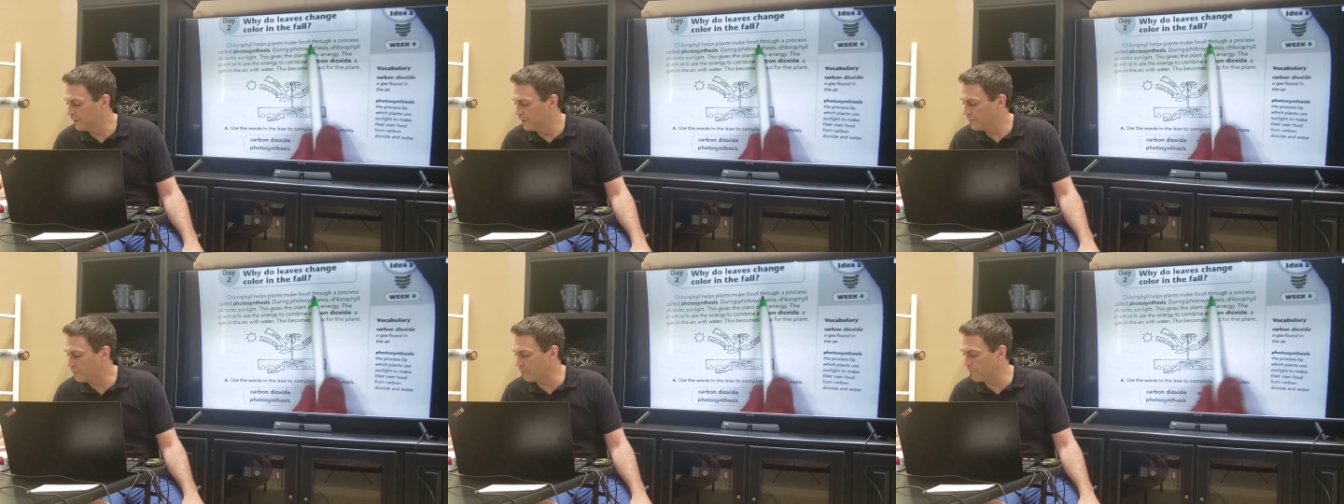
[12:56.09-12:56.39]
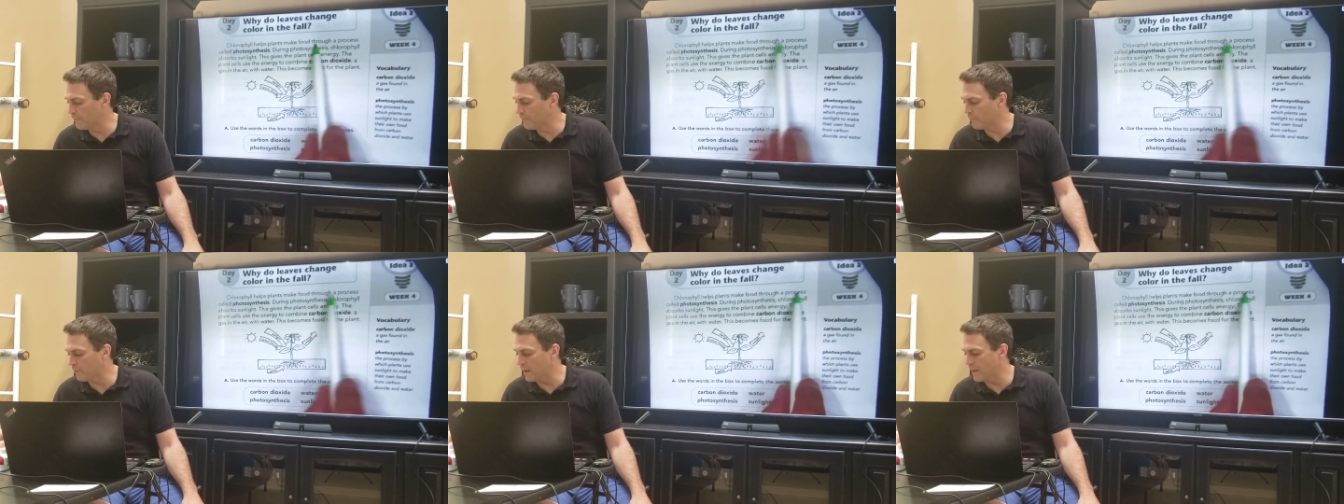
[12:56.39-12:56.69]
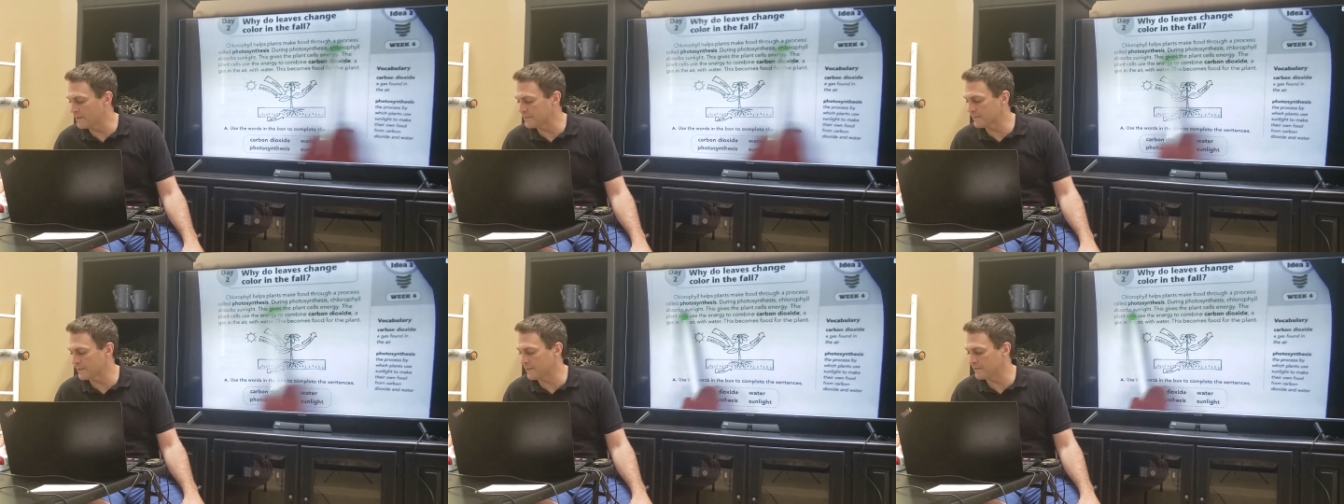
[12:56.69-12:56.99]
through a
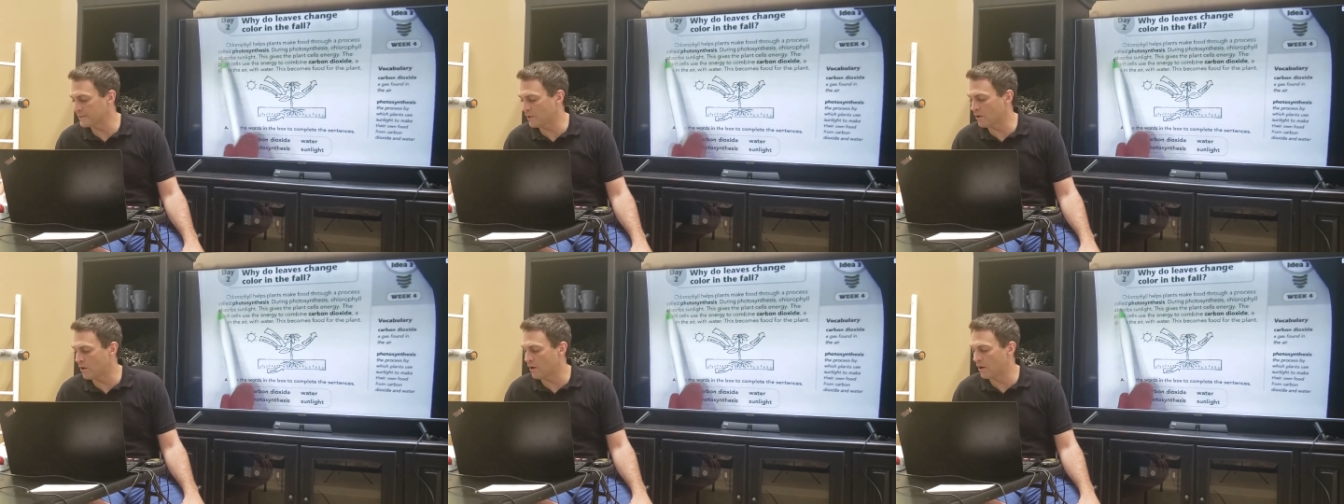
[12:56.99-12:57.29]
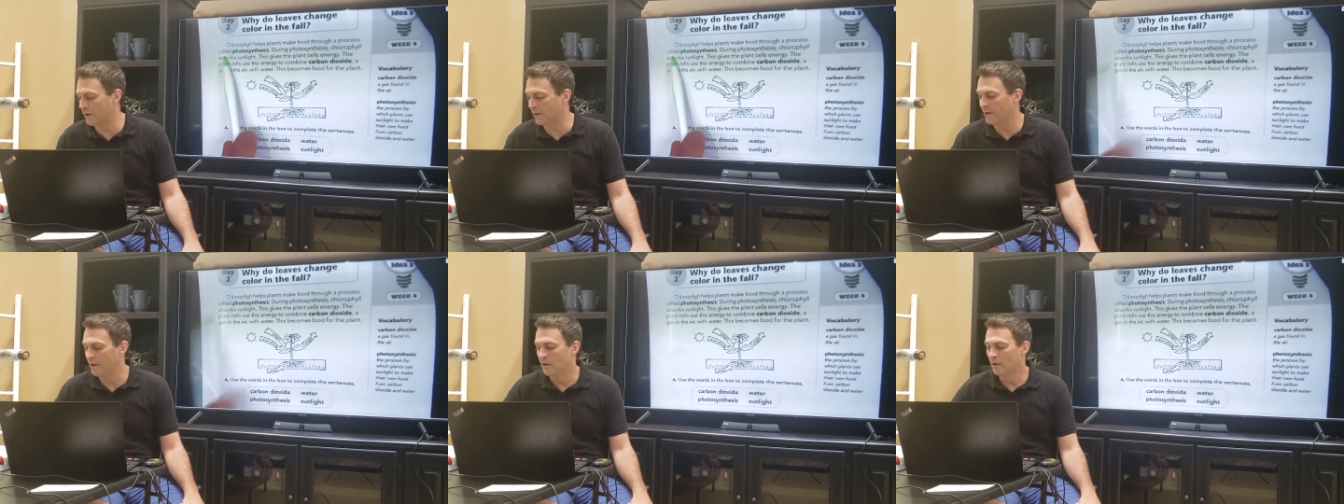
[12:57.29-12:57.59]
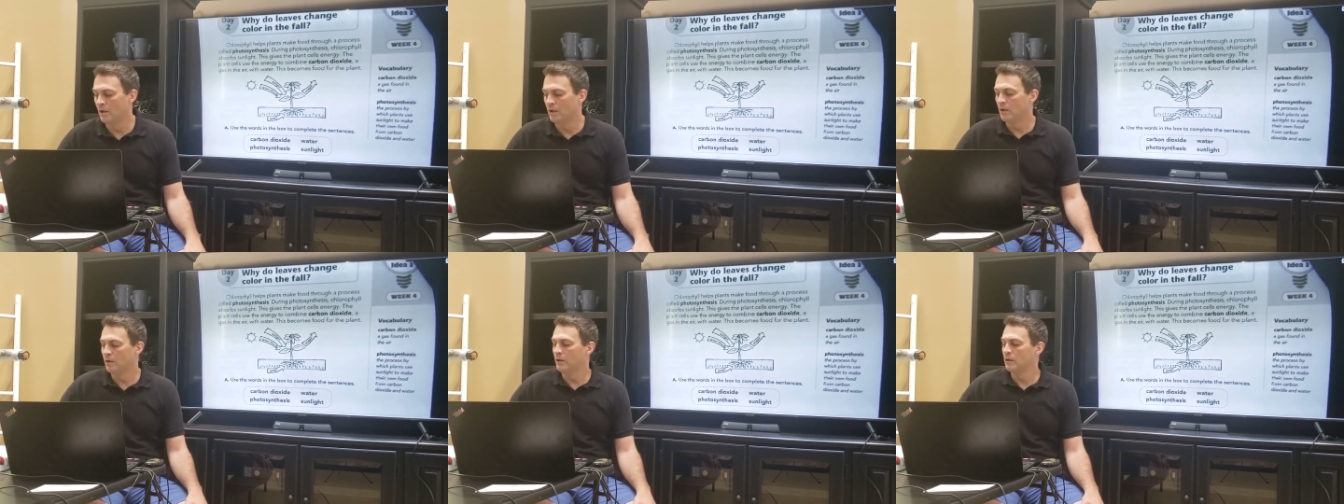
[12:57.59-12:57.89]
process called
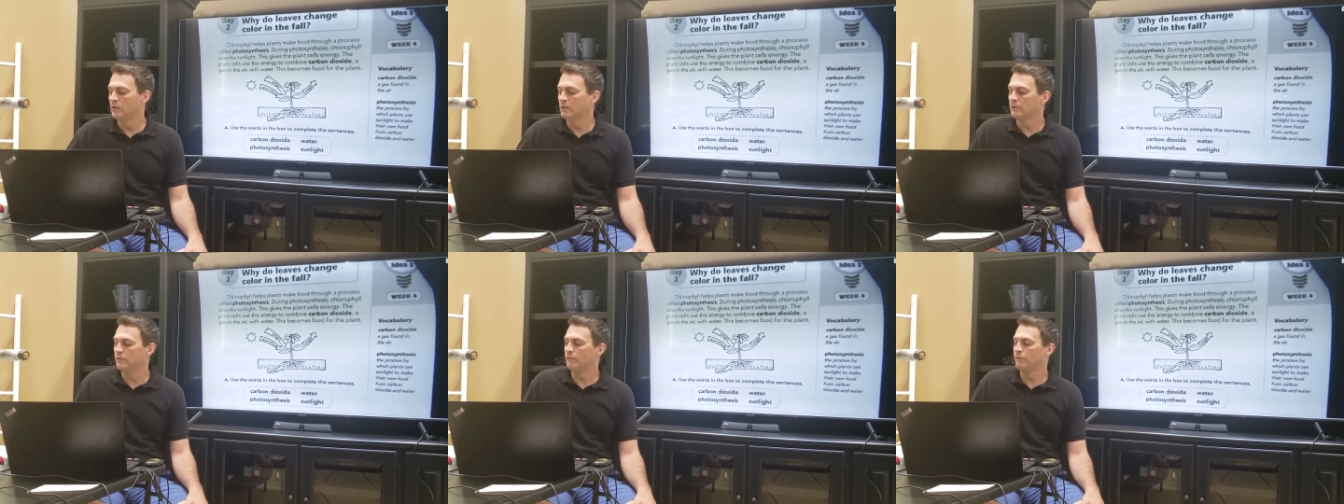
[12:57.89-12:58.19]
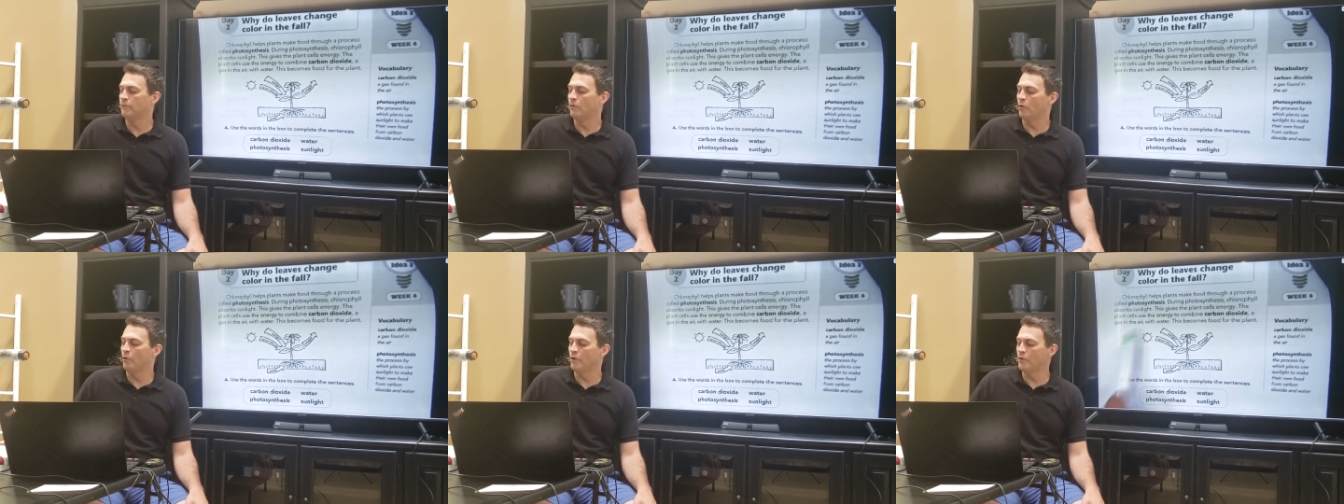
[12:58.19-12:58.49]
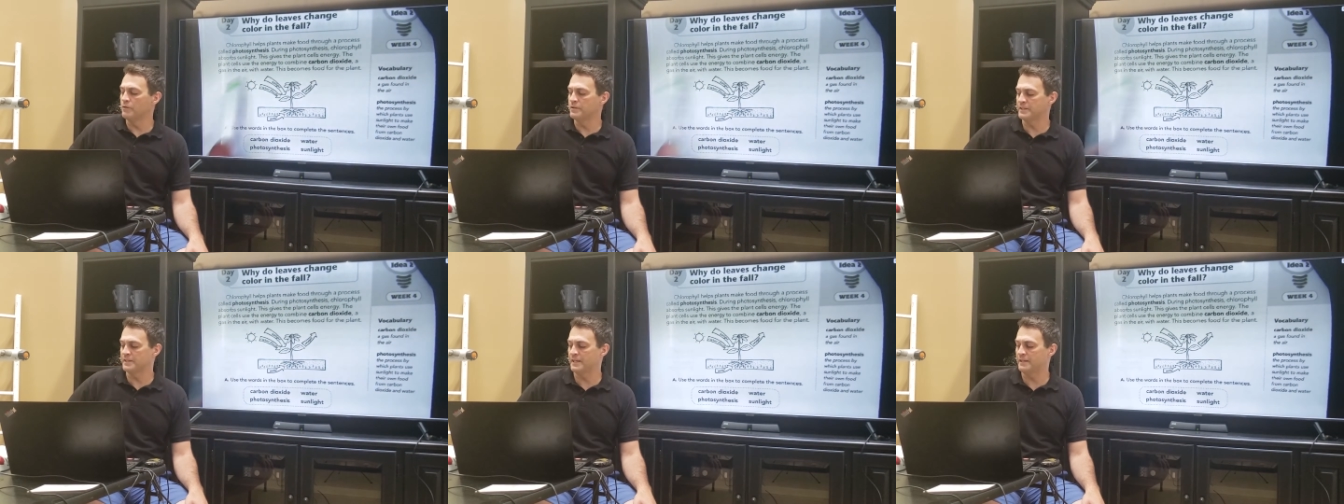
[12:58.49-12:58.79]

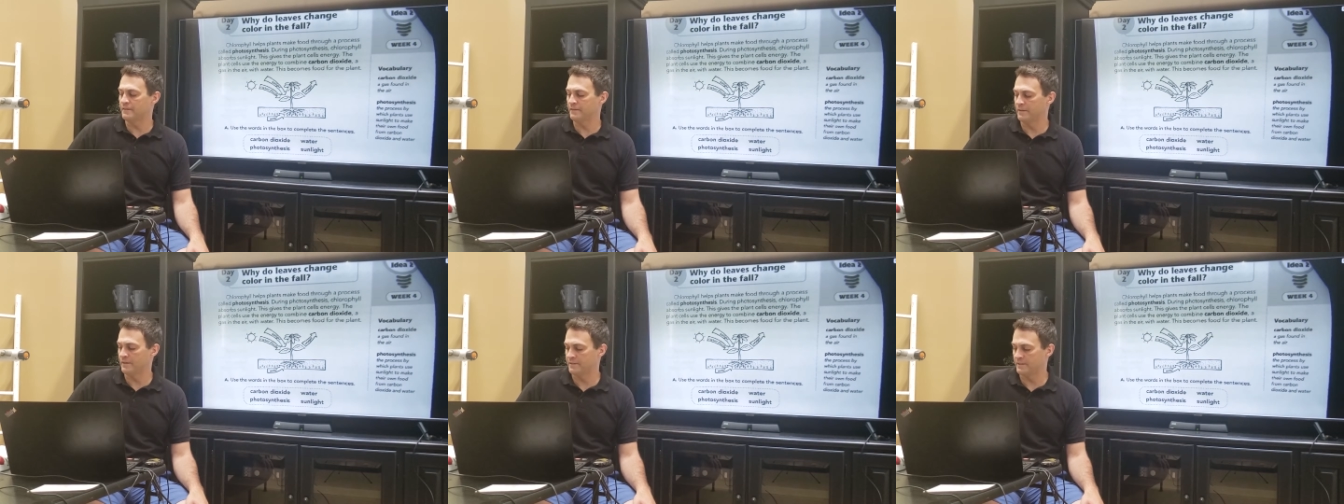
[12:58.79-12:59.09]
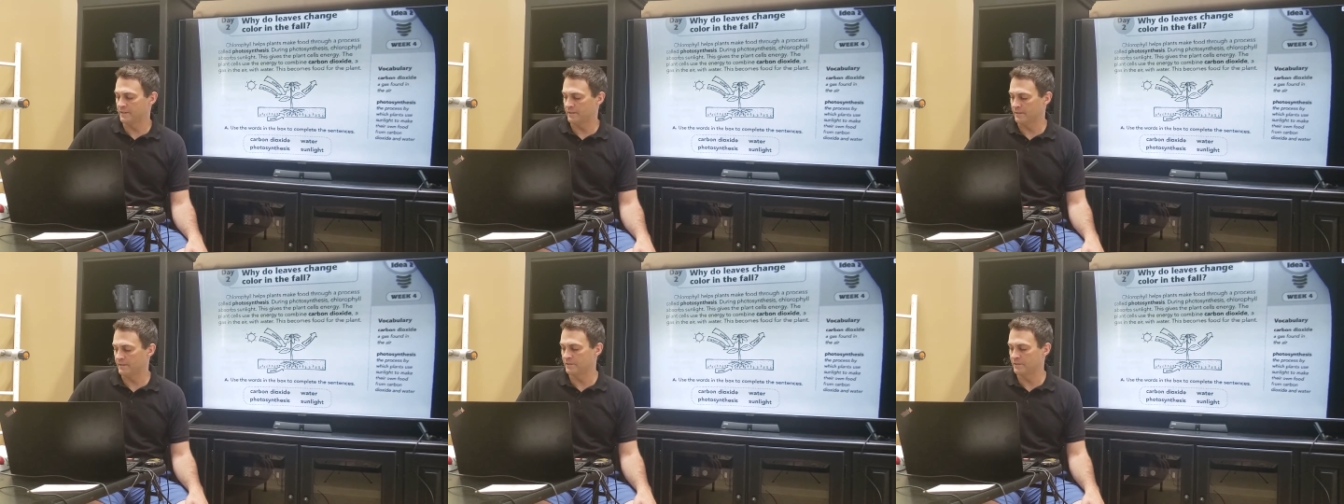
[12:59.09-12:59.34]
photosynthesis.